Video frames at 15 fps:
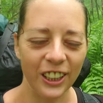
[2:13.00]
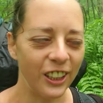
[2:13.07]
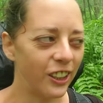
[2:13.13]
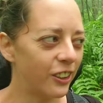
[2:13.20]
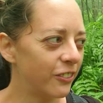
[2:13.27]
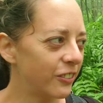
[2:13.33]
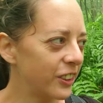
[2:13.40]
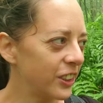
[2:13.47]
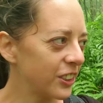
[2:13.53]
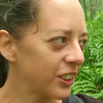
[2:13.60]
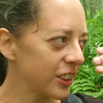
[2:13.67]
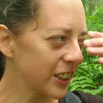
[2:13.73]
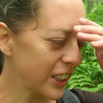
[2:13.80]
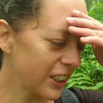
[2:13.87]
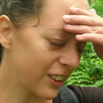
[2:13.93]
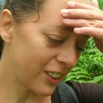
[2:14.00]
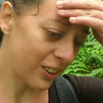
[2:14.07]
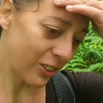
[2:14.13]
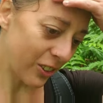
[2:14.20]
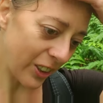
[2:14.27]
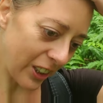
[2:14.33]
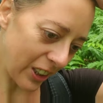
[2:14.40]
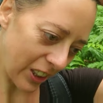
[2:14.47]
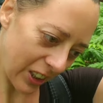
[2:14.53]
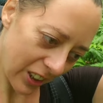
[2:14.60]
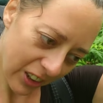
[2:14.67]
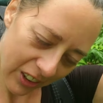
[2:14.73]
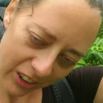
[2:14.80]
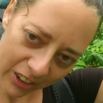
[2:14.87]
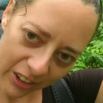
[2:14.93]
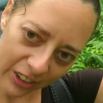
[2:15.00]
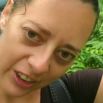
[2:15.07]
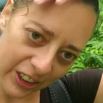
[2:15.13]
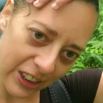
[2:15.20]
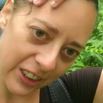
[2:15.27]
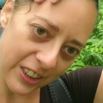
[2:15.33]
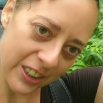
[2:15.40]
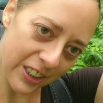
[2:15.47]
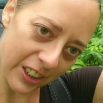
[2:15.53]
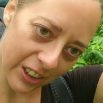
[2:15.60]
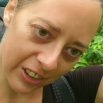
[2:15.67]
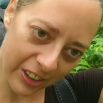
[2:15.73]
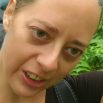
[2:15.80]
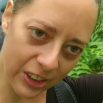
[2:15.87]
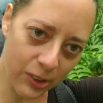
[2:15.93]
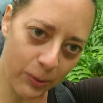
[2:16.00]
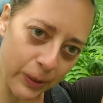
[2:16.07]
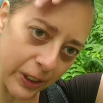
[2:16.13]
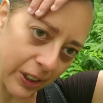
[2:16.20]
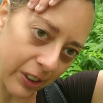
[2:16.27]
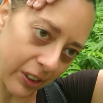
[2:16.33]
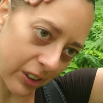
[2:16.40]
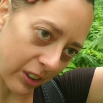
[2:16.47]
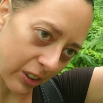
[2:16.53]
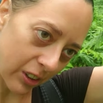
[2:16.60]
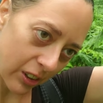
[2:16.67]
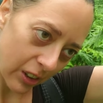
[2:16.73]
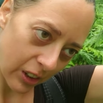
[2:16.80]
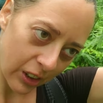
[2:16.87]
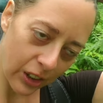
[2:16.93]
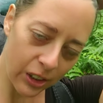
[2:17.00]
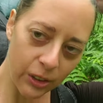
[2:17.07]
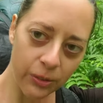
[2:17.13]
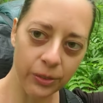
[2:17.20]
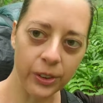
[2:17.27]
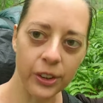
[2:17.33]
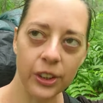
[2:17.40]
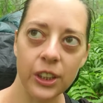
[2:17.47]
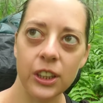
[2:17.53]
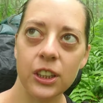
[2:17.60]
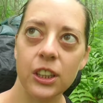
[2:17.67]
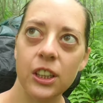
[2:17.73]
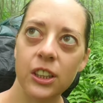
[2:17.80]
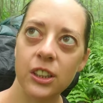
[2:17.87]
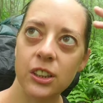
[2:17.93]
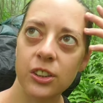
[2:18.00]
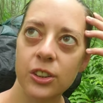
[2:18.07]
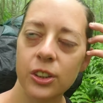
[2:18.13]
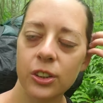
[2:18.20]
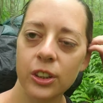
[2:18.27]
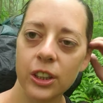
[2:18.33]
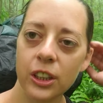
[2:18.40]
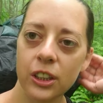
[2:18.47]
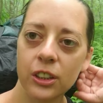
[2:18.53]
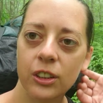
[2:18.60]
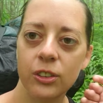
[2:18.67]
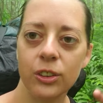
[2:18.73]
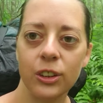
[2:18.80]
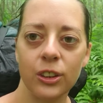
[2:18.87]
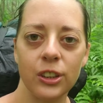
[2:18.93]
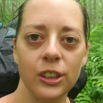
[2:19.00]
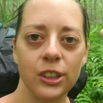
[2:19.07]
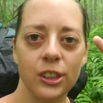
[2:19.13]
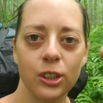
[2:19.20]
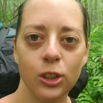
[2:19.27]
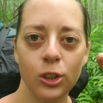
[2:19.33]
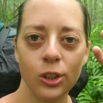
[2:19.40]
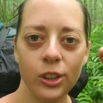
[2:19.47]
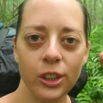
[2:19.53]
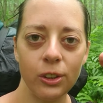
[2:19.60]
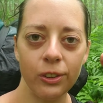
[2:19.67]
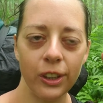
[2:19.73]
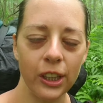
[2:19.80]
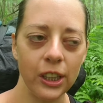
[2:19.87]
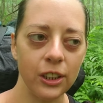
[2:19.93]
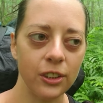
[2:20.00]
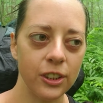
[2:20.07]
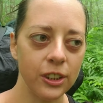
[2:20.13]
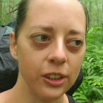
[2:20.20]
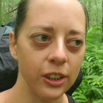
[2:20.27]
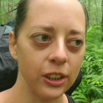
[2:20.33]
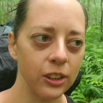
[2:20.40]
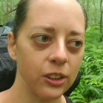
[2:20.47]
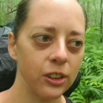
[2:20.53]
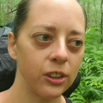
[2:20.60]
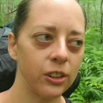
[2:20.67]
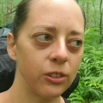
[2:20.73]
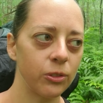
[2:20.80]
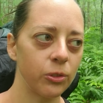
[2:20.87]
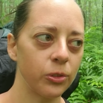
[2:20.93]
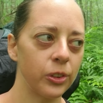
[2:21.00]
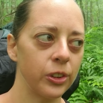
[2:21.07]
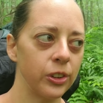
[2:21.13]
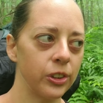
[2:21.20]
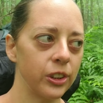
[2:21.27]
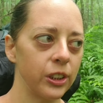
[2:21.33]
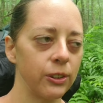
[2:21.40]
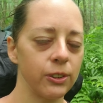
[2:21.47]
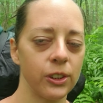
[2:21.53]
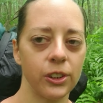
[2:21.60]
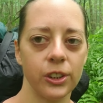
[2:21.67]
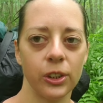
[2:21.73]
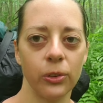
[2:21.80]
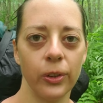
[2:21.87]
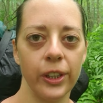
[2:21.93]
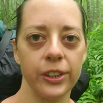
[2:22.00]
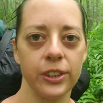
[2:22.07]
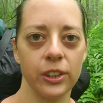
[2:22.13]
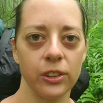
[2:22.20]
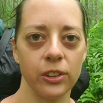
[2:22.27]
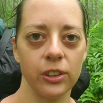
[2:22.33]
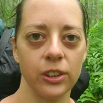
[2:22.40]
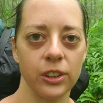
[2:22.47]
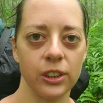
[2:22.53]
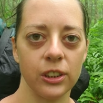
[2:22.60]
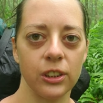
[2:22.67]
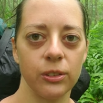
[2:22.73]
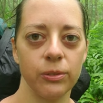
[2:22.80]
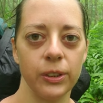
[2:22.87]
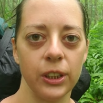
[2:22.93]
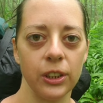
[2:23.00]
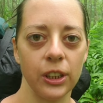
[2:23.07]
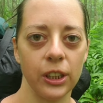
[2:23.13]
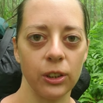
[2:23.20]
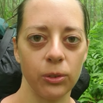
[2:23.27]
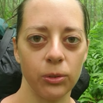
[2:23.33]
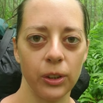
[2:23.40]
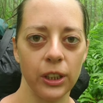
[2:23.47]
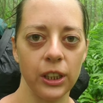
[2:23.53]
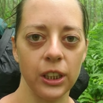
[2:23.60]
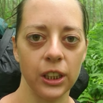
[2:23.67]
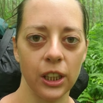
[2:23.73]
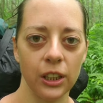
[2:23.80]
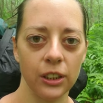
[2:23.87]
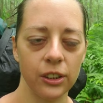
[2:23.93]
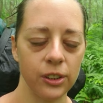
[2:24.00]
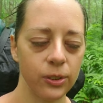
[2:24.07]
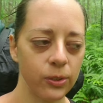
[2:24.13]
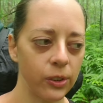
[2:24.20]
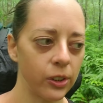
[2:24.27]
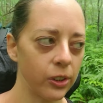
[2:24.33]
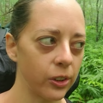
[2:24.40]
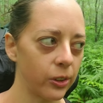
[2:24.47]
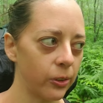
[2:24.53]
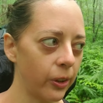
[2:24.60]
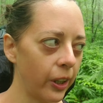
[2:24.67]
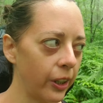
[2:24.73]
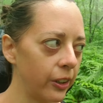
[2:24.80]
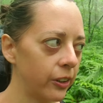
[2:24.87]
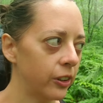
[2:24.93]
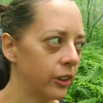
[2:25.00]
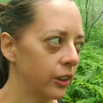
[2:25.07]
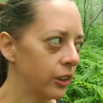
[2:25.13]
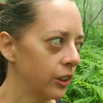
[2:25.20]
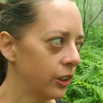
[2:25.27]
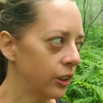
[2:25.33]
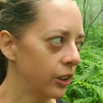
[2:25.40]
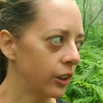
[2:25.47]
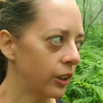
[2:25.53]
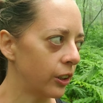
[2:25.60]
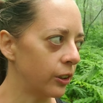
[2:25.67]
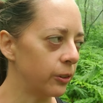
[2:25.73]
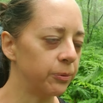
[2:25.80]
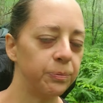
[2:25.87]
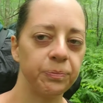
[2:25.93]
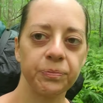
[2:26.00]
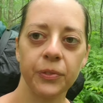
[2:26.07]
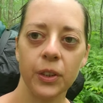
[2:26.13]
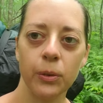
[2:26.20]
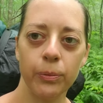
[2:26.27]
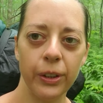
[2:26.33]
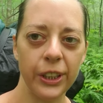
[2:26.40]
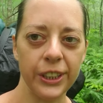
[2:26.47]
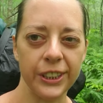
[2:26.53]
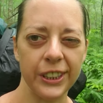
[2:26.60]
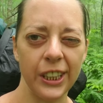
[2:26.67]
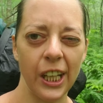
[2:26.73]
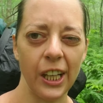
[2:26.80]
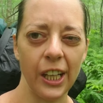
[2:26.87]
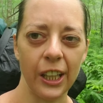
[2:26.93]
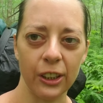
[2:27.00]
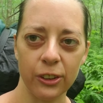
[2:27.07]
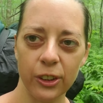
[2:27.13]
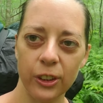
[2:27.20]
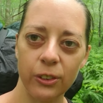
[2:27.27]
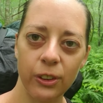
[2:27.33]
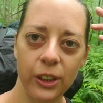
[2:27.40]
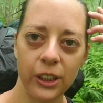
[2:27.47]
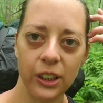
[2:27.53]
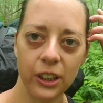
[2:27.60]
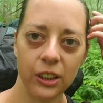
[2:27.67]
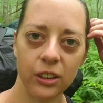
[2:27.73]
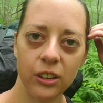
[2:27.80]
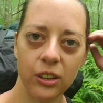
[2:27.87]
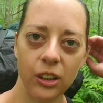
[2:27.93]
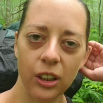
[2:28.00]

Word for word: um, it just got done raining. Like it's still like sprinkling, but like in the tree, there it's tree rain, so like the leaves are still wet, so it's gonna be like raining on us for a little while. Um, but it's not actually raining.